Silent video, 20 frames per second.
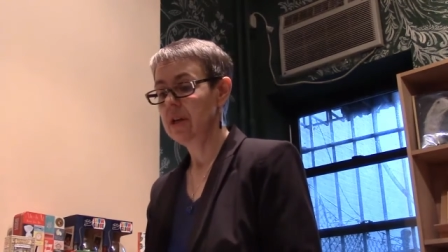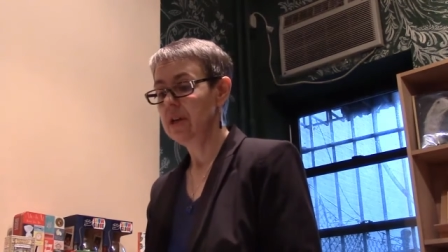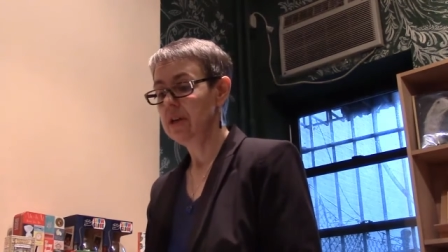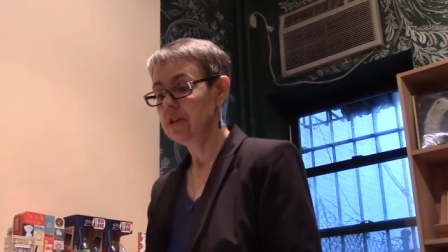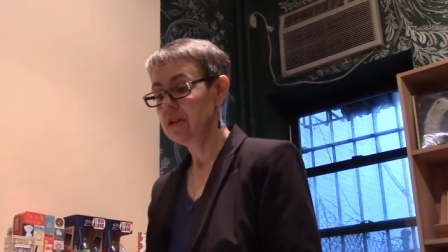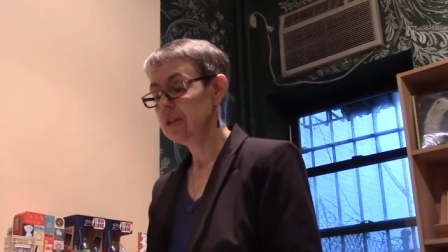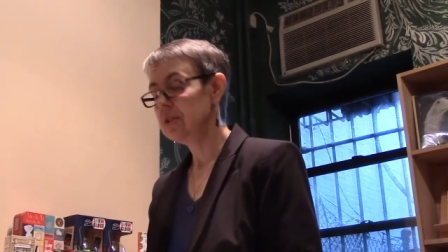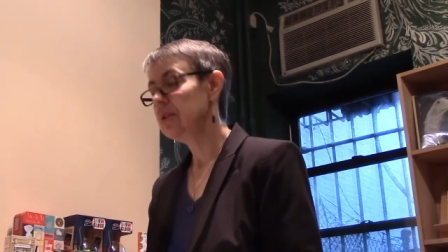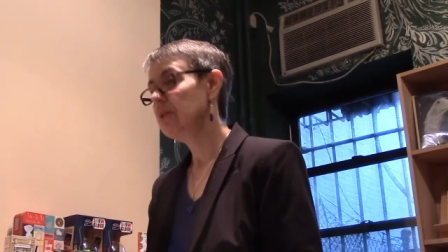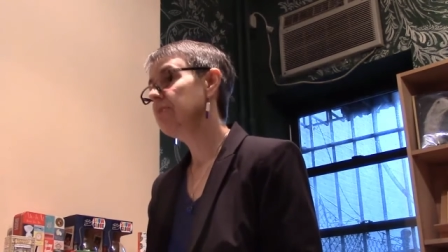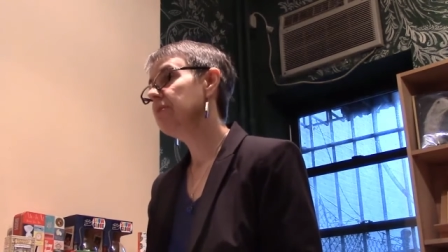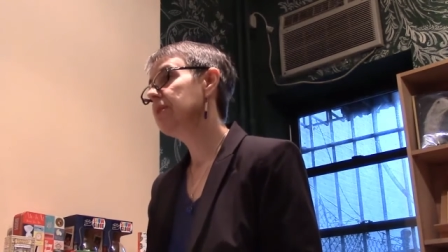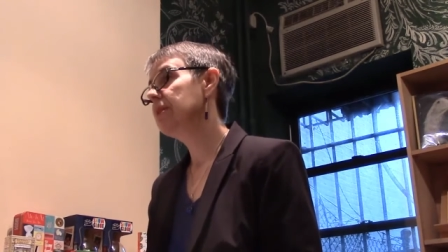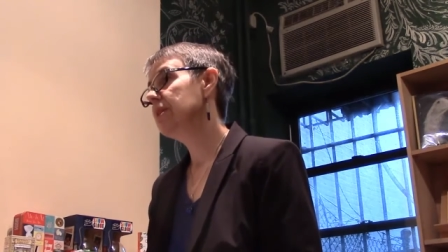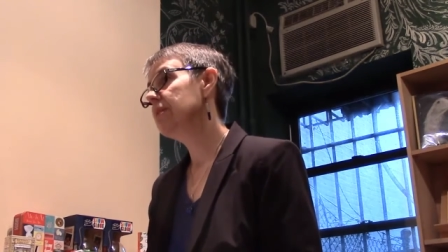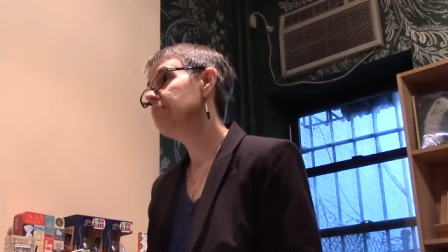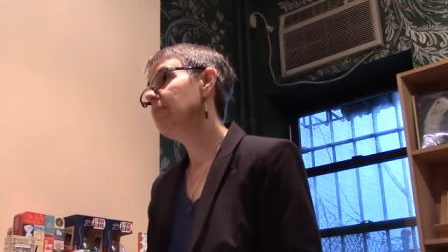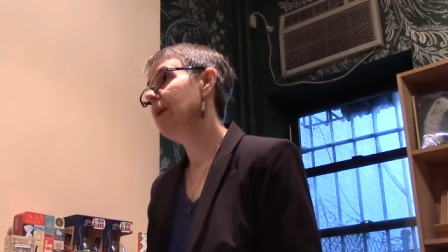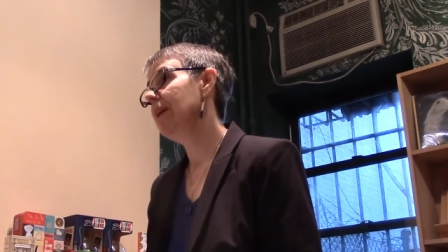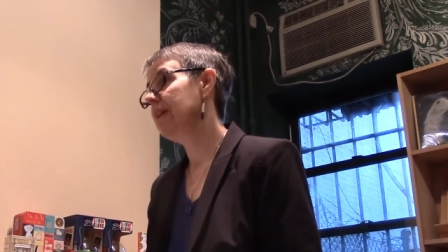just so he could
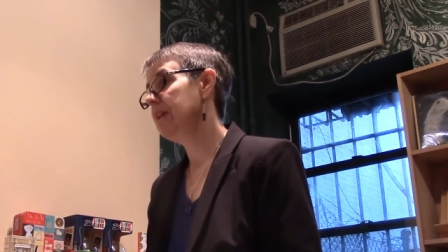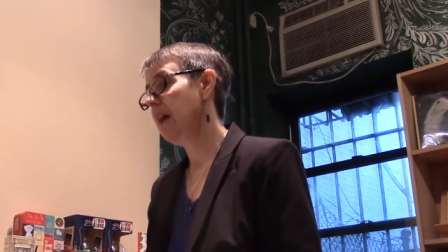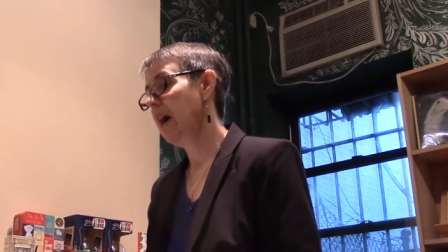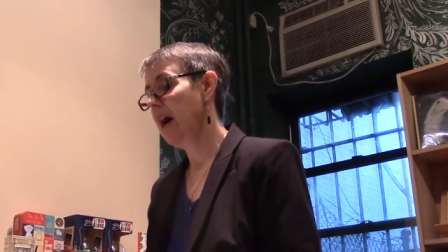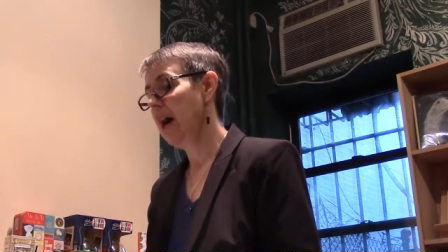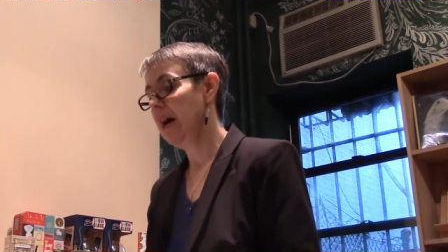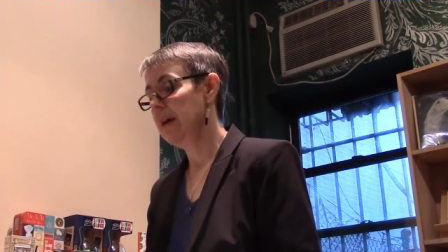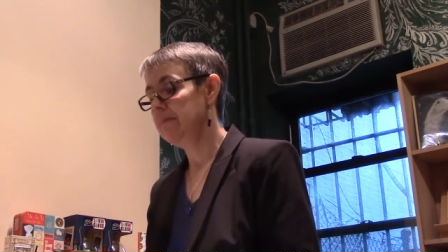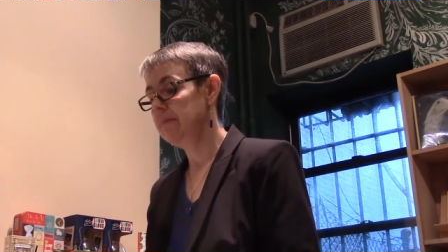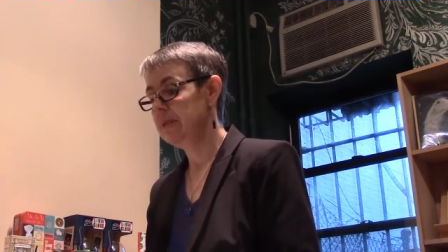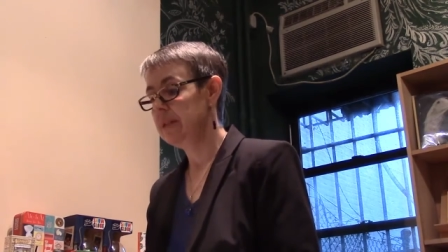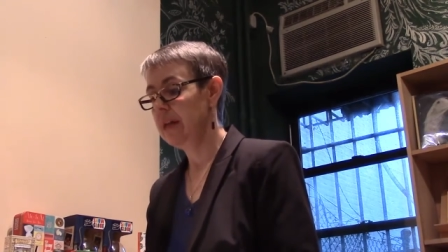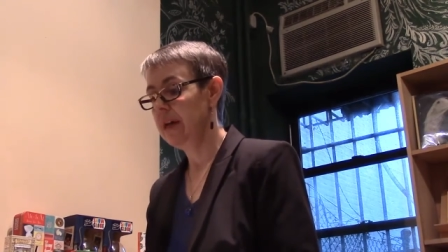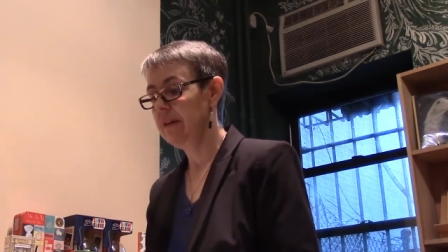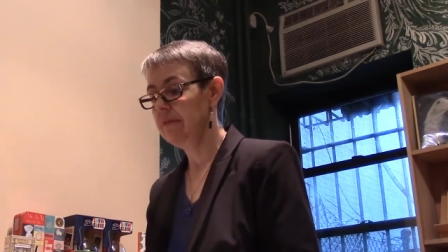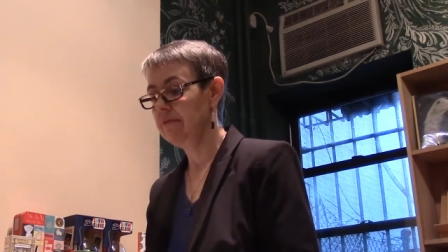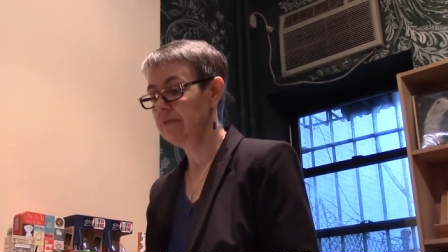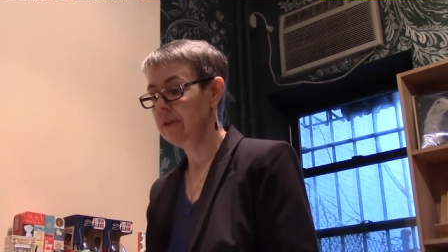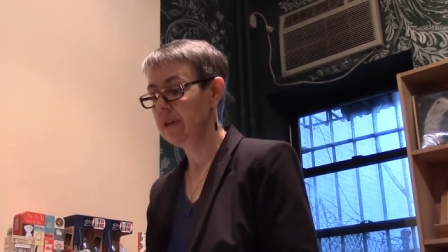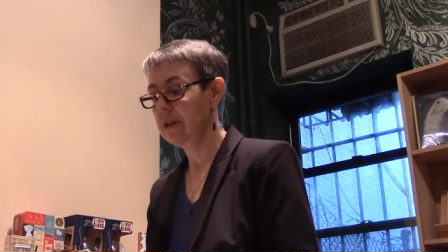spend time
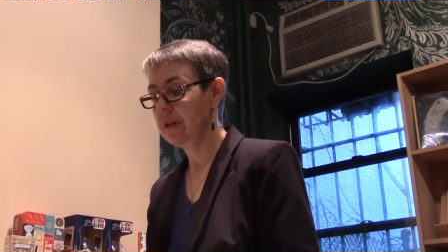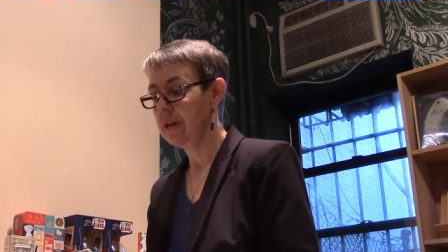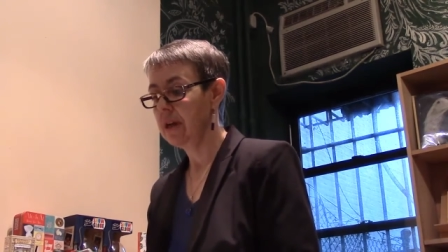savoring